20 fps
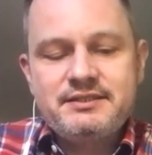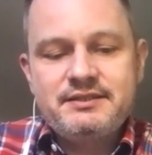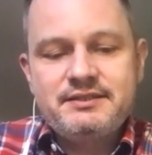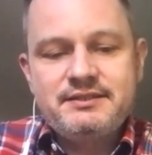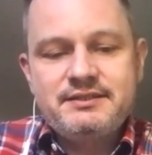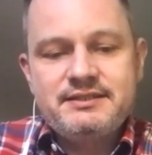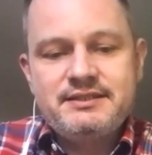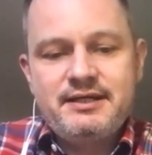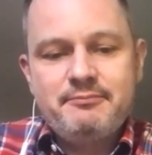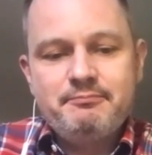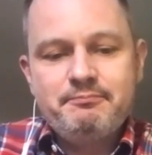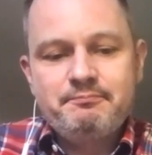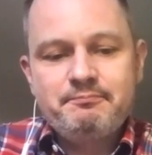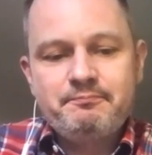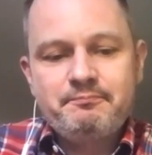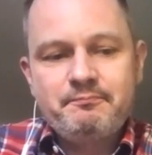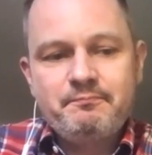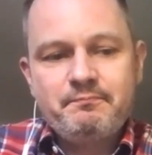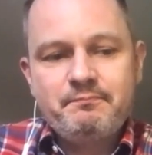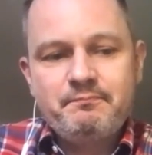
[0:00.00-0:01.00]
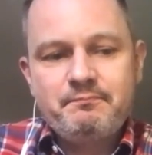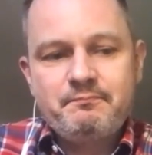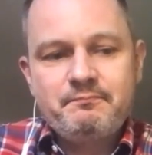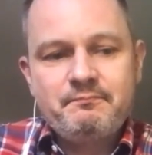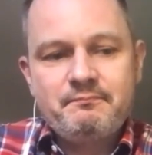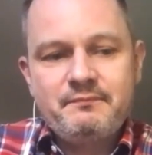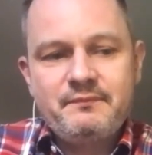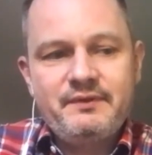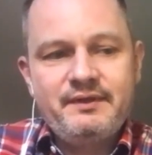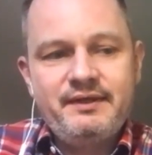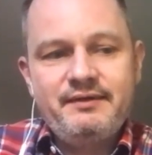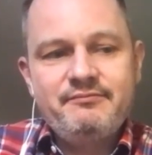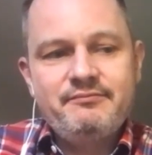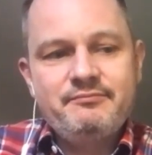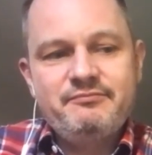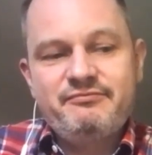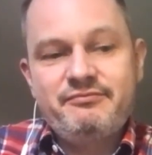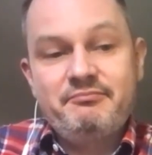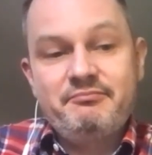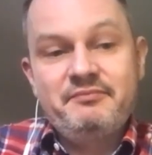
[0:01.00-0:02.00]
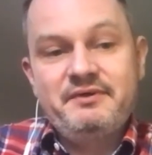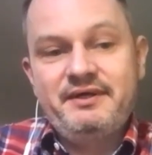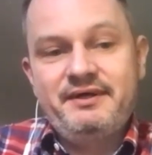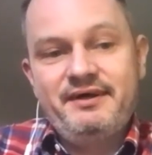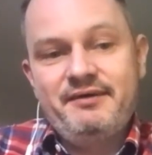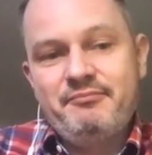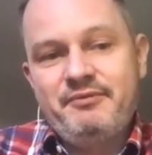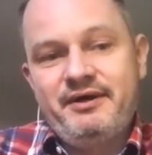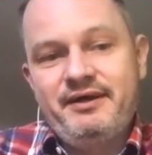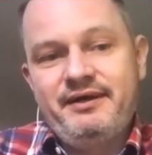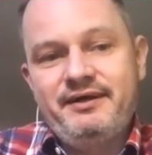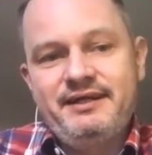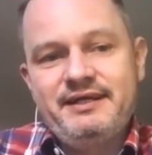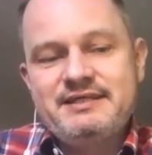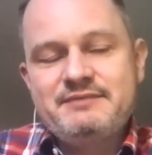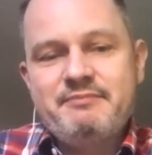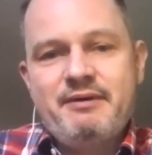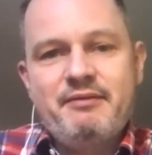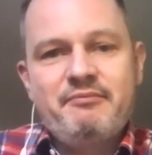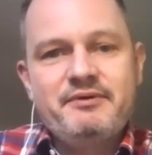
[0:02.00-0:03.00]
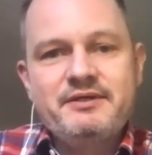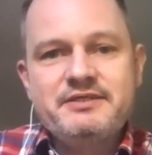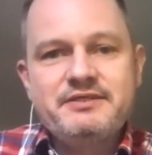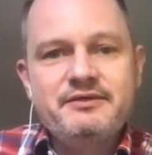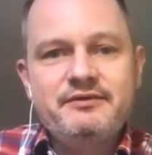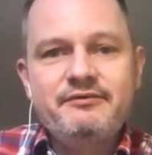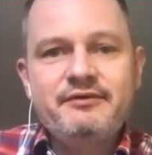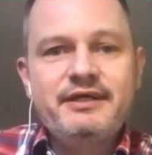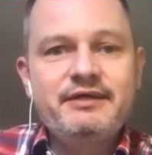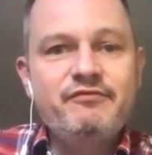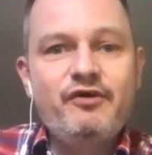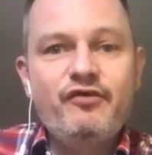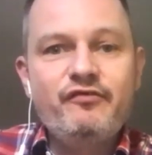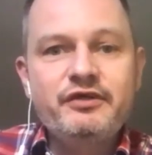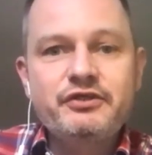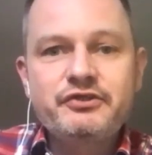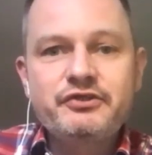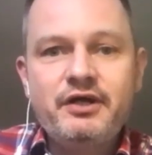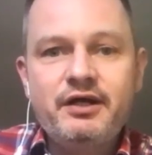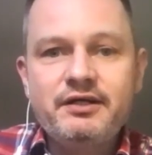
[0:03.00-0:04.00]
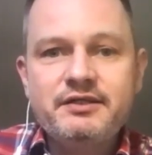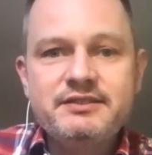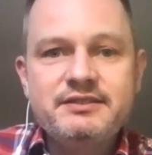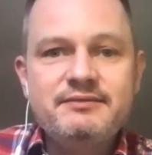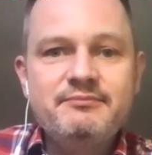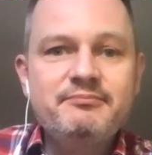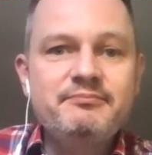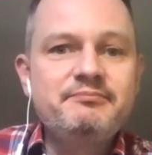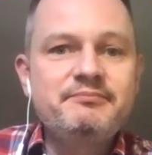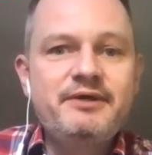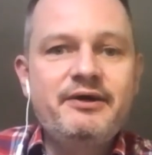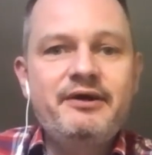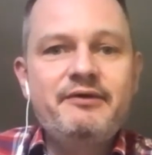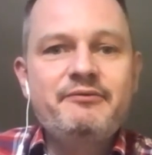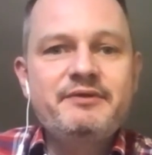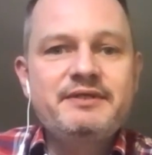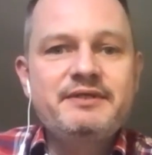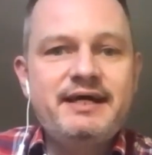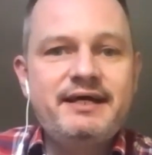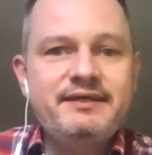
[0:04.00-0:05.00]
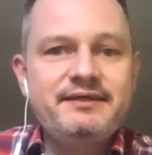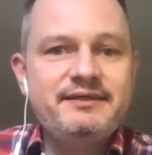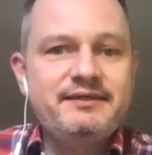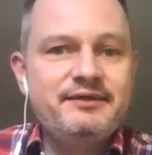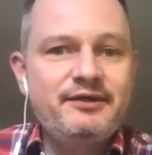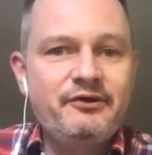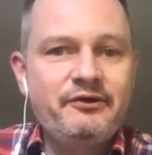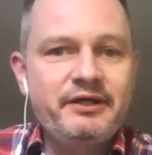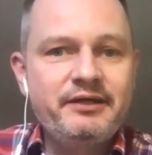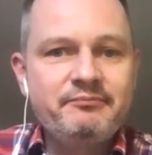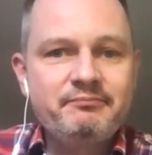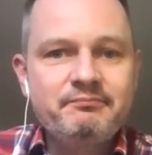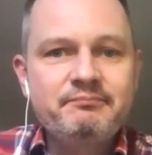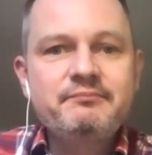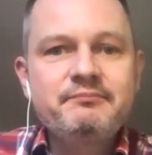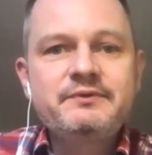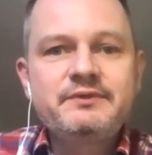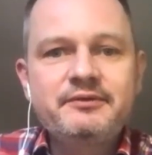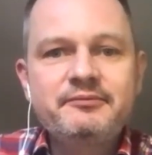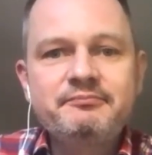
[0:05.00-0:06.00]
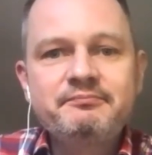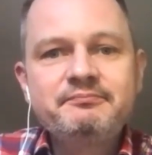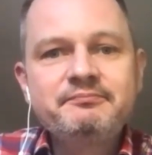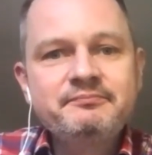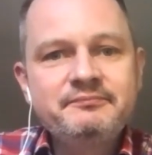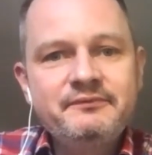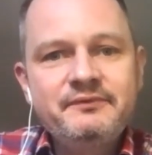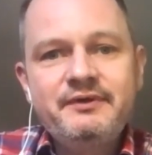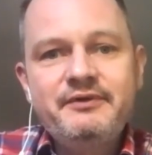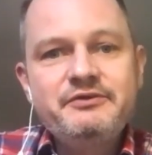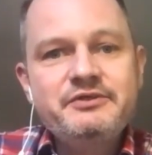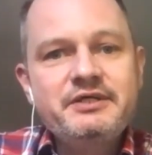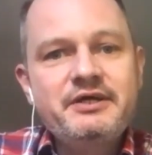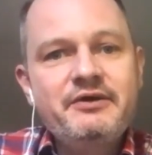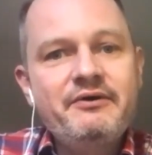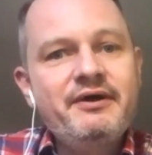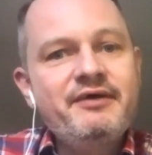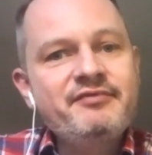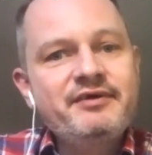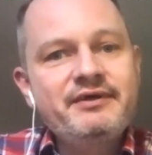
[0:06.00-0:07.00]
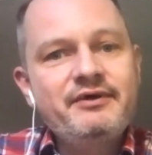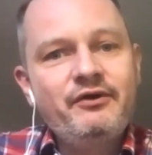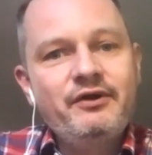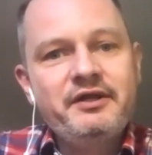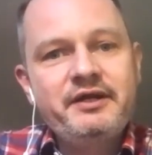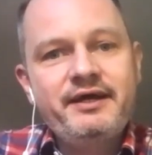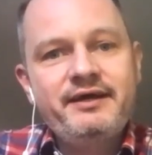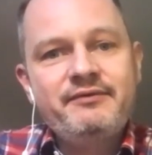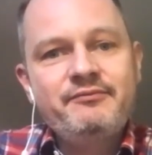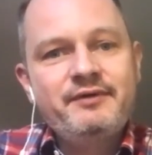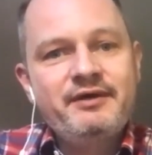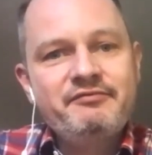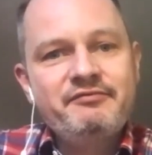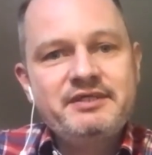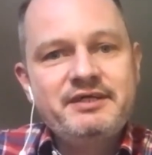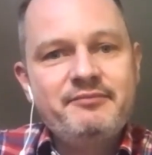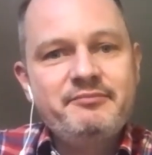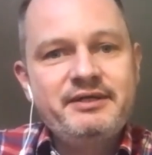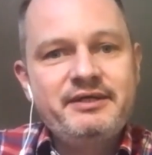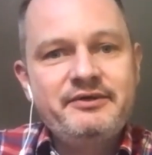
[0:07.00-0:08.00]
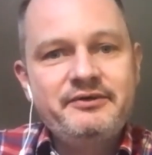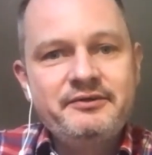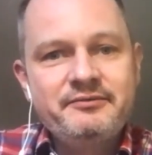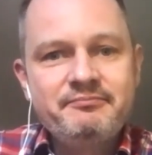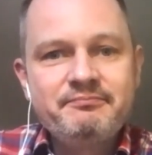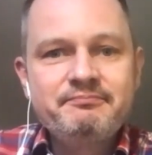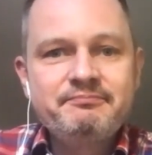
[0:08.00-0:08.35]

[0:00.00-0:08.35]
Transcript: and from my earliest memories are involving trucks and going with dad in the lorry. So I used to go every holiday, every time he could.